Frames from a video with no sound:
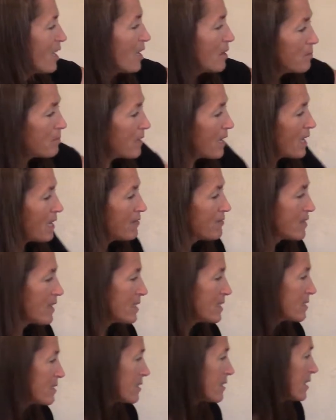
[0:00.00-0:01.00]
behave
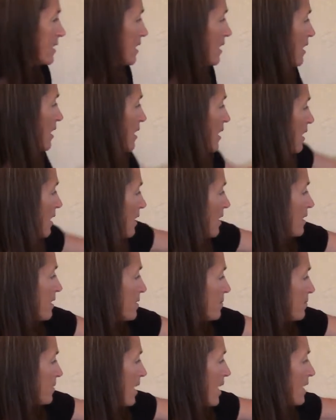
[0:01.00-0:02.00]
nicely.
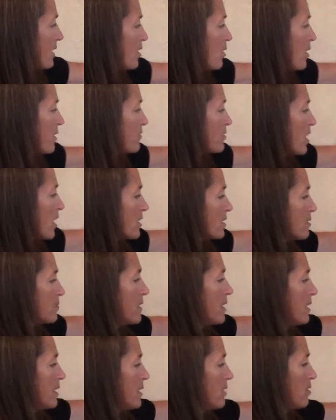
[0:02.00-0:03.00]
I know I've talked to
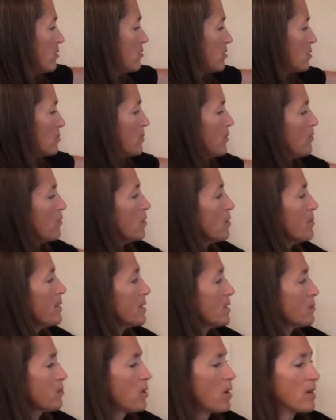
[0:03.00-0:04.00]
my owners before
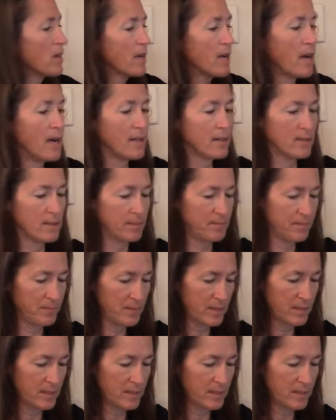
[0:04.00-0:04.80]
about the prong collar.